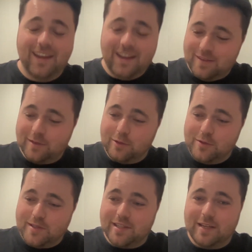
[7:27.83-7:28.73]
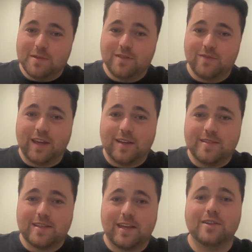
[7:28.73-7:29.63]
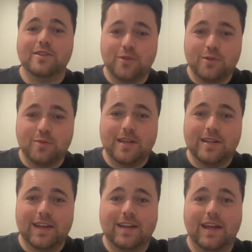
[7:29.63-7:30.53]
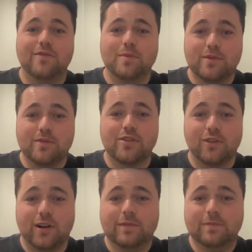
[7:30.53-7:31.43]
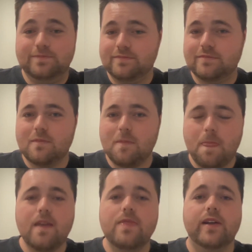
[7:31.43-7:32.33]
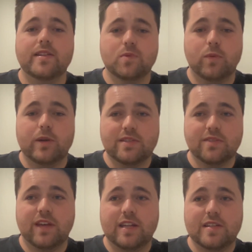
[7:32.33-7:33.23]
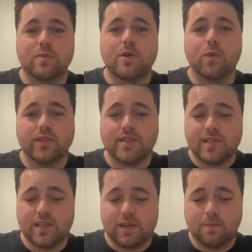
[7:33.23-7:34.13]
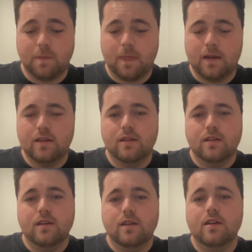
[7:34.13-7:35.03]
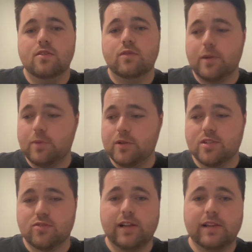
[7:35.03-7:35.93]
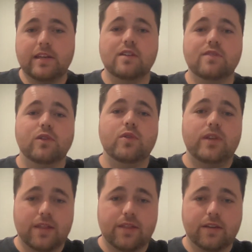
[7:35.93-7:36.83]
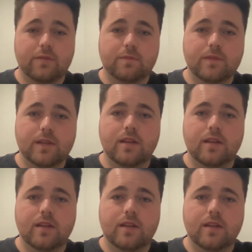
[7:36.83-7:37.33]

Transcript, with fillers: and losing team's fans can go to bed and have a bit of a cry. That's what we as fans, we want to see. Rugby Australia have learned nothing.